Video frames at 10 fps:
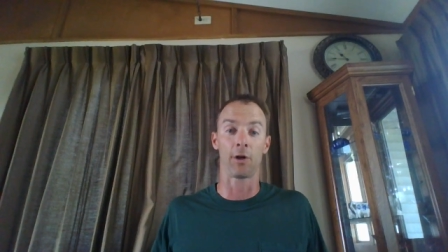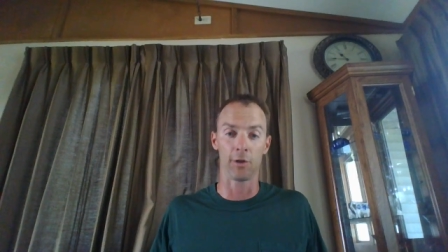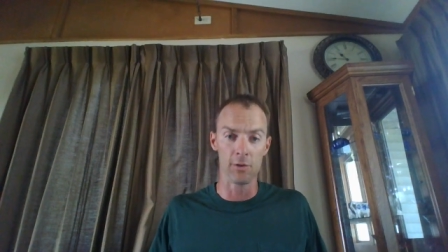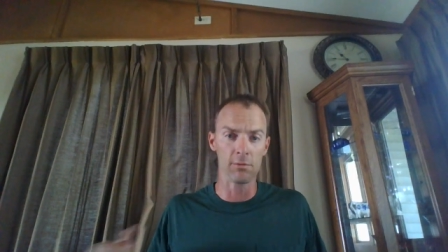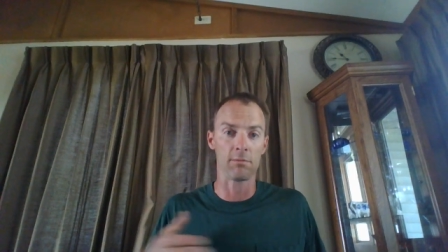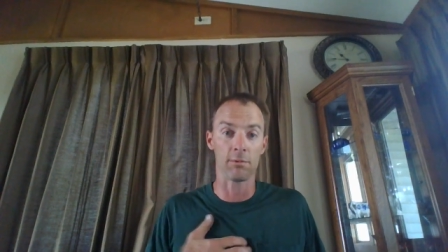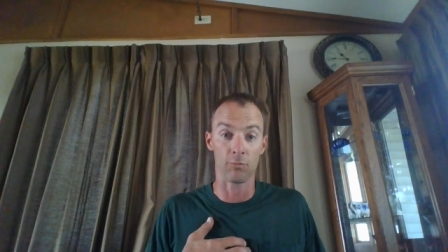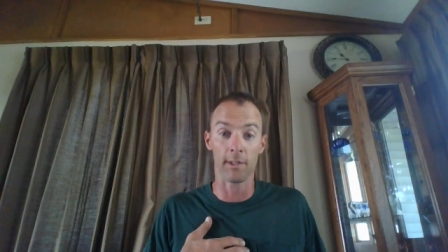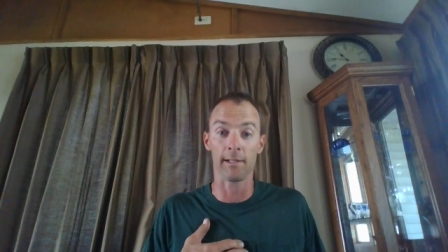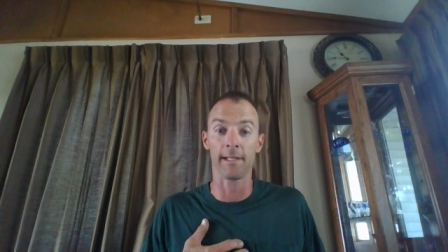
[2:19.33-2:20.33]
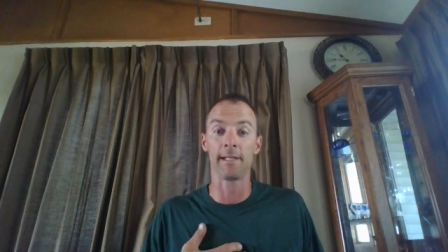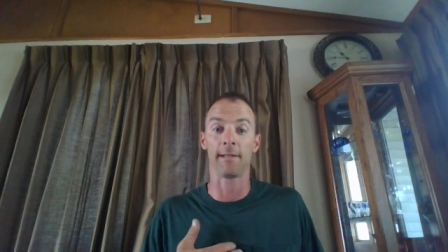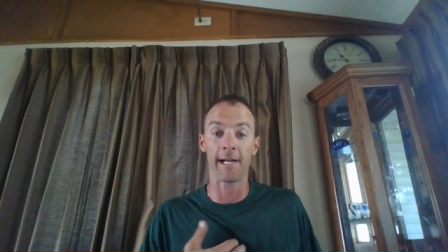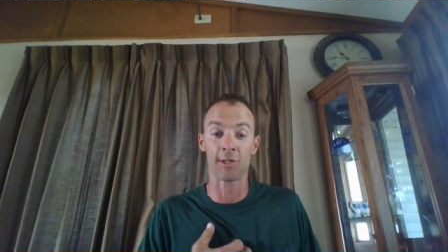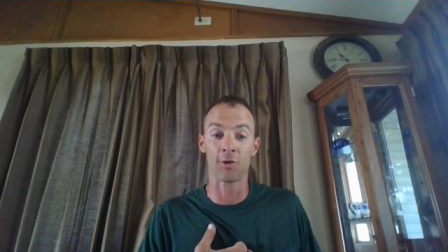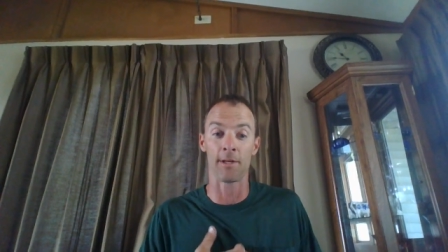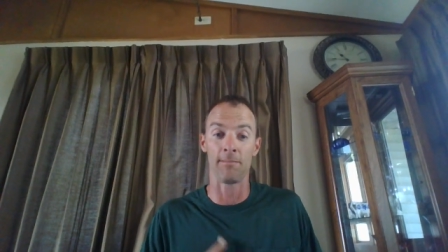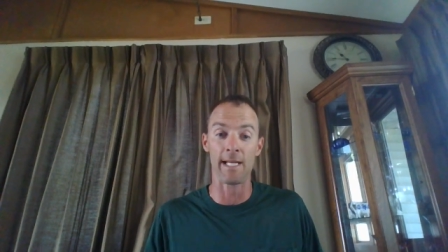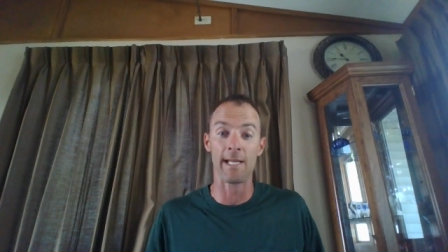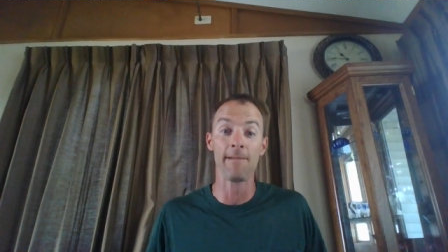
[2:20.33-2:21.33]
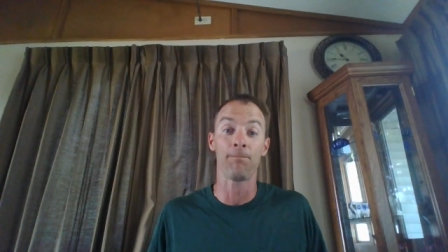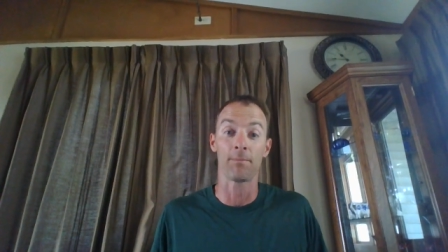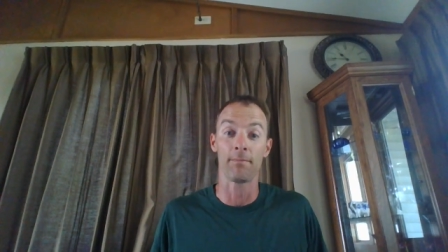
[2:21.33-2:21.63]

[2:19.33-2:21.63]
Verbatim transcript: are you really lecturing me?